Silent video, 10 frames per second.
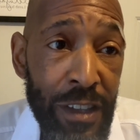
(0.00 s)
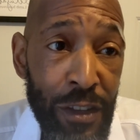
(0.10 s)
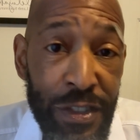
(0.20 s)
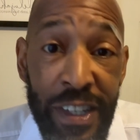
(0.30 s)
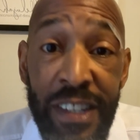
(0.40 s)

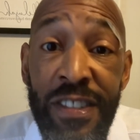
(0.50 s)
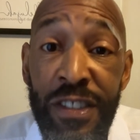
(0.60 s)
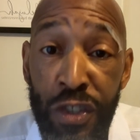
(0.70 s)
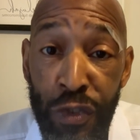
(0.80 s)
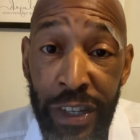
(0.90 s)

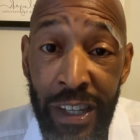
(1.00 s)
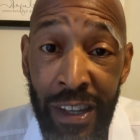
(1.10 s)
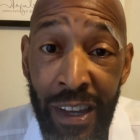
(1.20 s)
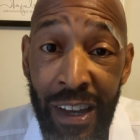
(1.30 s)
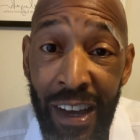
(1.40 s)

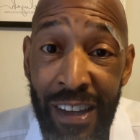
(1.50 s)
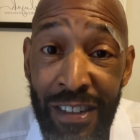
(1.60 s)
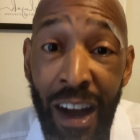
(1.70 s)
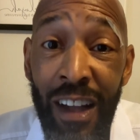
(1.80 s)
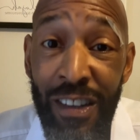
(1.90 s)
Citizenry
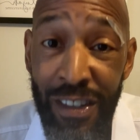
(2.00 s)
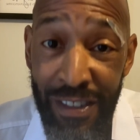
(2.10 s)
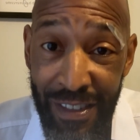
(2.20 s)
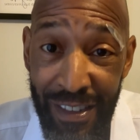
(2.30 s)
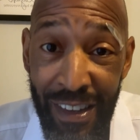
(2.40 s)

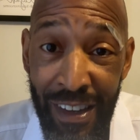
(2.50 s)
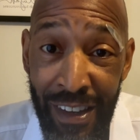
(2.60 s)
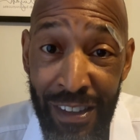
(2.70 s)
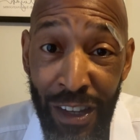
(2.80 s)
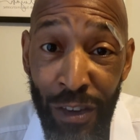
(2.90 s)
dollars,
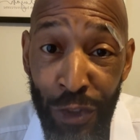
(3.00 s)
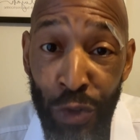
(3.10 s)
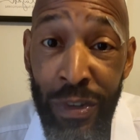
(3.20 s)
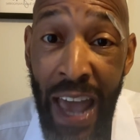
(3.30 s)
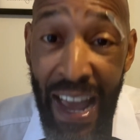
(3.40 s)

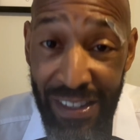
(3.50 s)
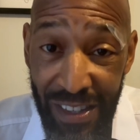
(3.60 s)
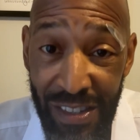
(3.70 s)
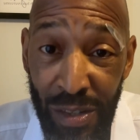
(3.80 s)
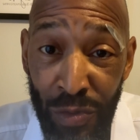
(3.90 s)
through tax
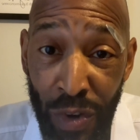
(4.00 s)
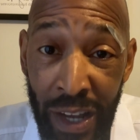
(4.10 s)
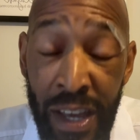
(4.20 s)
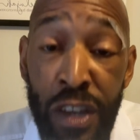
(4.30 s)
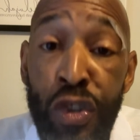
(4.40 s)
systems,
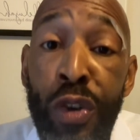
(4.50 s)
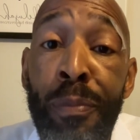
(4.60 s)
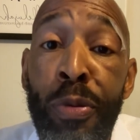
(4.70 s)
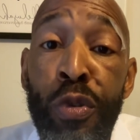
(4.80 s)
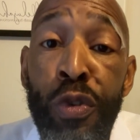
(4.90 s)
right? To
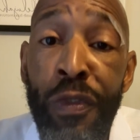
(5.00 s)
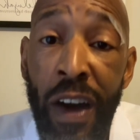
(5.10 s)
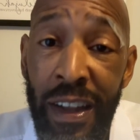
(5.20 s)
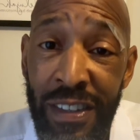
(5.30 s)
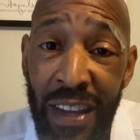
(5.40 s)
improve
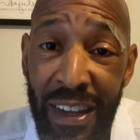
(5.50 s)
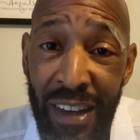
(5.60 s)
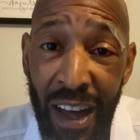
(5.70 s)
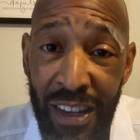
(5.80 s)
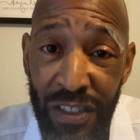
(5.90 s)
on
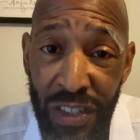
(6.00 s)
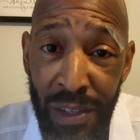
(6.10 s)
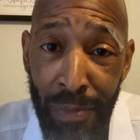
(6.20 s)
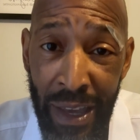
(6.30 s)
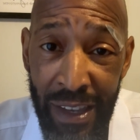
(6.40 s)

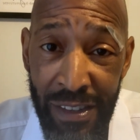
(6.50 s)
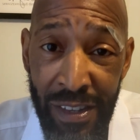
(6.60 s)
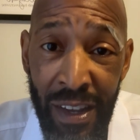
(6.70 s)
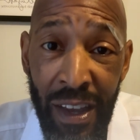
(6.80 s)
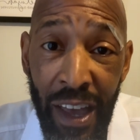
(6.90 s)

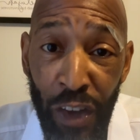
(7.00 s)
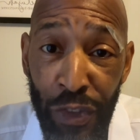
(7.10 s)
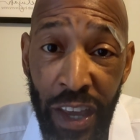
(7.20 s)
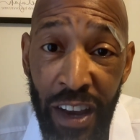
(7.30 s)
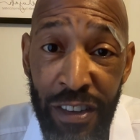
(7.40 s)
technology-based
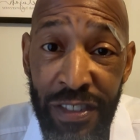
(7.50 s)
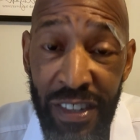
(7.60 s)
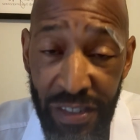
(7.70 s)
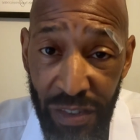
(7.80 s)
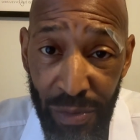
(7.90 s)
healthcare
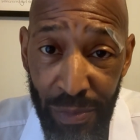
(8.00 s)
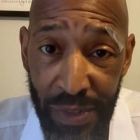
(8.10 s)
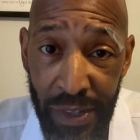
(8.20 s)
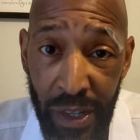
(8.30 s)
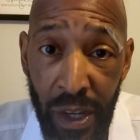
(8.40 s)

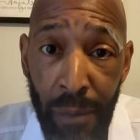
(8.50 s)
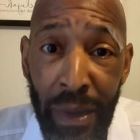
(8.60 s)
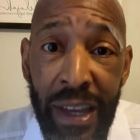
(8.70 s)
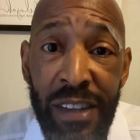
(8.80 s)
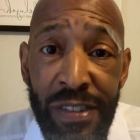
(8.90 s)
systems.
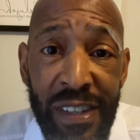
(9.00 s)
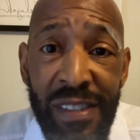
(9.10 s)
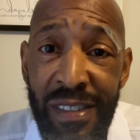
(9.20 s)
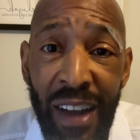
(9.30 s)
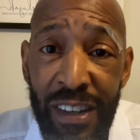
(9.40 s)
Because this
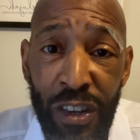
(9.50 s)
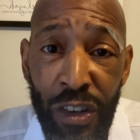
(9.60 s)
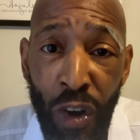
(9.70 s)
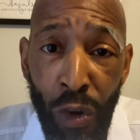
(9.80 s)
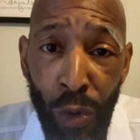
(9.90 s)
is not going to
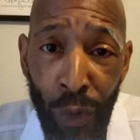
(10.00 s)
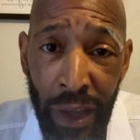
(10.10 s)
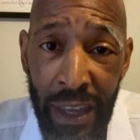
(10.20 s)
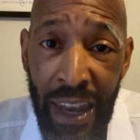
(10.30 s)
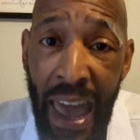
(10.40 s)
go
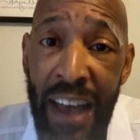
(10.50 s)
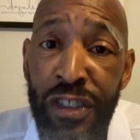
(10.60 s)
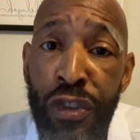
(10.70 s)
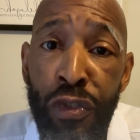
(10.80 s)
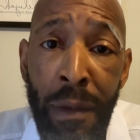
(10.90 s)
away. It
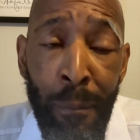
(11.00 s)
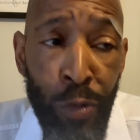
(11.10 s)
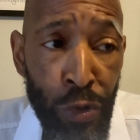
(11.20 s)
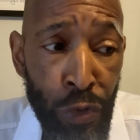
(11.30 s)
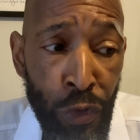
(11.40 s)
has to
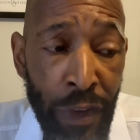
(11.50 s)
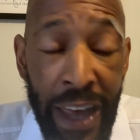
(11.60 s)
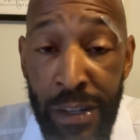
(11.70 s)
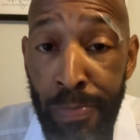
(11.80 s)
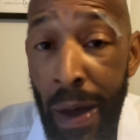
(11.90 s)
improve
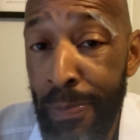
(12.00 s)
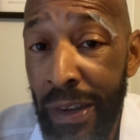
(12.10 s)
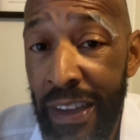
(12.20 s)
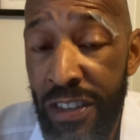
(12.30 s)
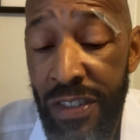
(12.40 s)
as
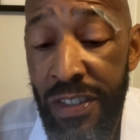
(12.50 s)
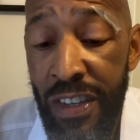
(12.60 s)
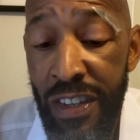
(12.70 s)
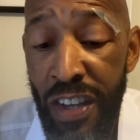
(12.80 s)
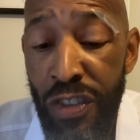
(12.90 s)
populations
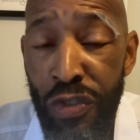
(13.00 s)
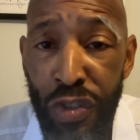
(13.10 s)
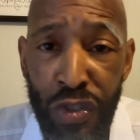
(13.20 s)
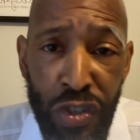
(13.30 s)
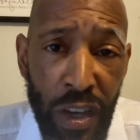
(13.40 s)
continue
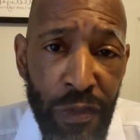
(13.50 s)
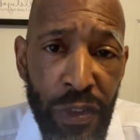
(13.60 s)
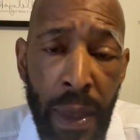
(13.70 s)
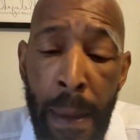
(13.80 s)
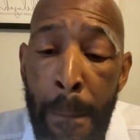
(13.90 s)
to
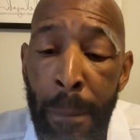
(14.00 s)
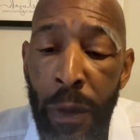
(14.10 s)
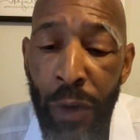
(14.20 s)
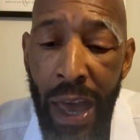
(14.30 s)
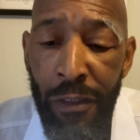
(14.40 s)
shift.
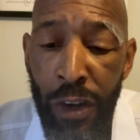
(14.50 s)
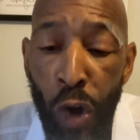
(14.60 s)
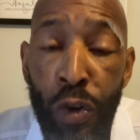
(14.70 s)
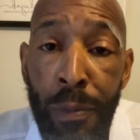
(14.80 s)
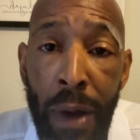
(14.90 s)
We have an
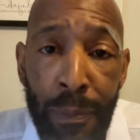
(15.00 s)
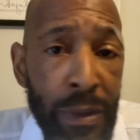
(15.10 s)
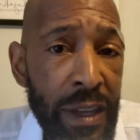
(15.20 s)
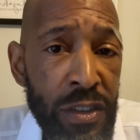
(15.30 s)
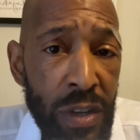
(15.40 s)
older
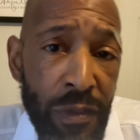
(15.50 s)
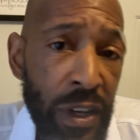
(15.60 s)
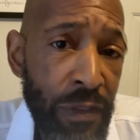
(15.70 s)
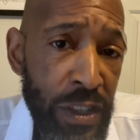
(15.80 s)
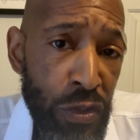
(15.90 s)
population of
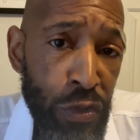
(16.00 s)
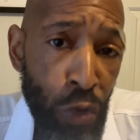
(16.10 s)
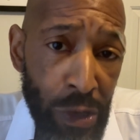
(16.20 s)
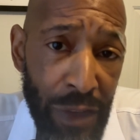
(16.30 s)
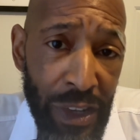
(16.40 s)
individuals
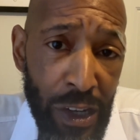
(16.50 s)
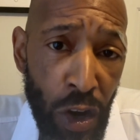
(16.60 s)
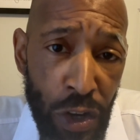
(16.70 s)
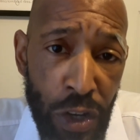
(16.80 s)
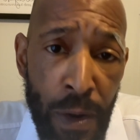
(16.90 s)
who are living
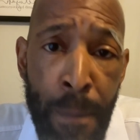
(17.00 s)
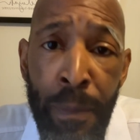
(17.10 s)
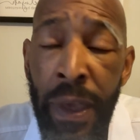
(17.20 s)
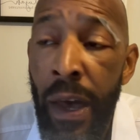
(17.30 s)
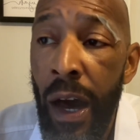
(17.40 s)
longer.
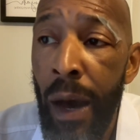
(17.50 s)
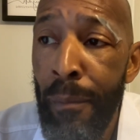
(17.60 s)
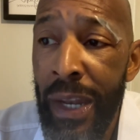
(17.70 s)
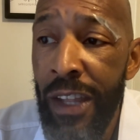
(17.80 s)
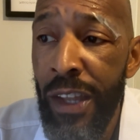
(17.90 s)

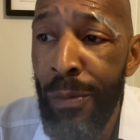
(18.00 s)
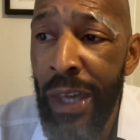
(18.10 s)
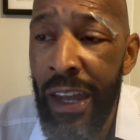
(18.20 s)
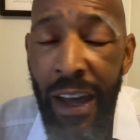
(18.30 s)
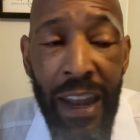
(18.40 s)
Many of them
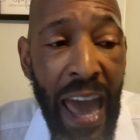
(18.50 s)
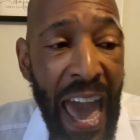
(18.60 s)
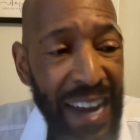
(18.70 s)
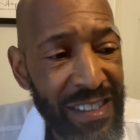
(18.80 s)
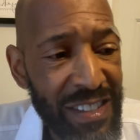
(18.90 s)
cannot
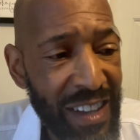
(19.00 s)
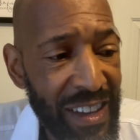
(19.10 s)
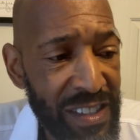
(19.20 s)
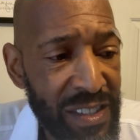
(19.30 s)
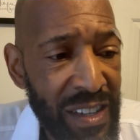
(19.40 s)

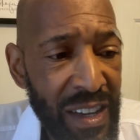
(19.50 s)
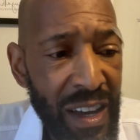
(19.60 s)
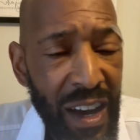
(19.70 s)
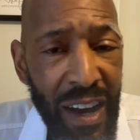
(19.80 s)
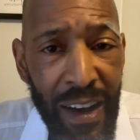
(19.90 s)
access
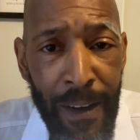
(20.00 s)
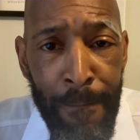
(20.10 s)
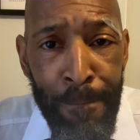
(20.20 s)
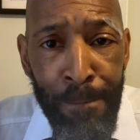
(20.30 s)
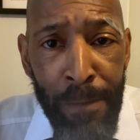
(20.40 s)

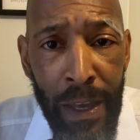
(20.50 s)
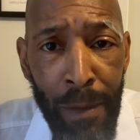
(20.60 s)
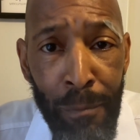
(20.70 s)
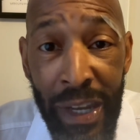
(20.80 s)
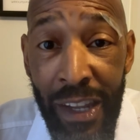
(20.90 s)

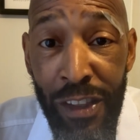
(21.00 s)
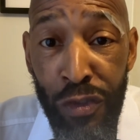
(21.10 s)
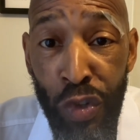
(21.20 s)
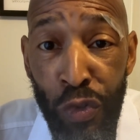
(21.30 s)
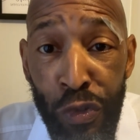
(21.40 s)
many of the
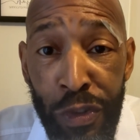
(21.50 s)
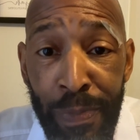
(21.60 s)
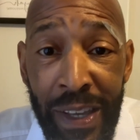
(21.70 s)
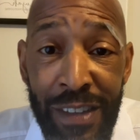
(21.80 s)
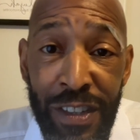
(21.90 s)
tools
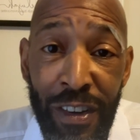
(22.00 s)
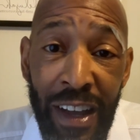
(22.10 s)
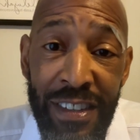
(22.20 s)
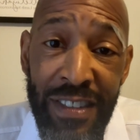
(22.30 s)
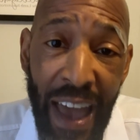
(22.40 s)
because they're
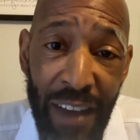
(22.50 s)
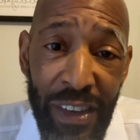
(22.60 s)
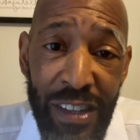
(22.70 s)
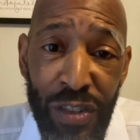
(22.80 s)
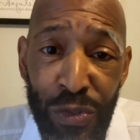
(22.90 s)
not
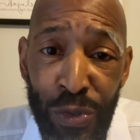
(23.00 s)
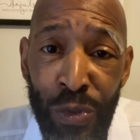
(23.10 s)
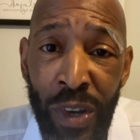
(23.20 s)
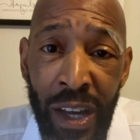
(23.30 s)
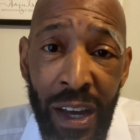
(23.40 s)
savvy to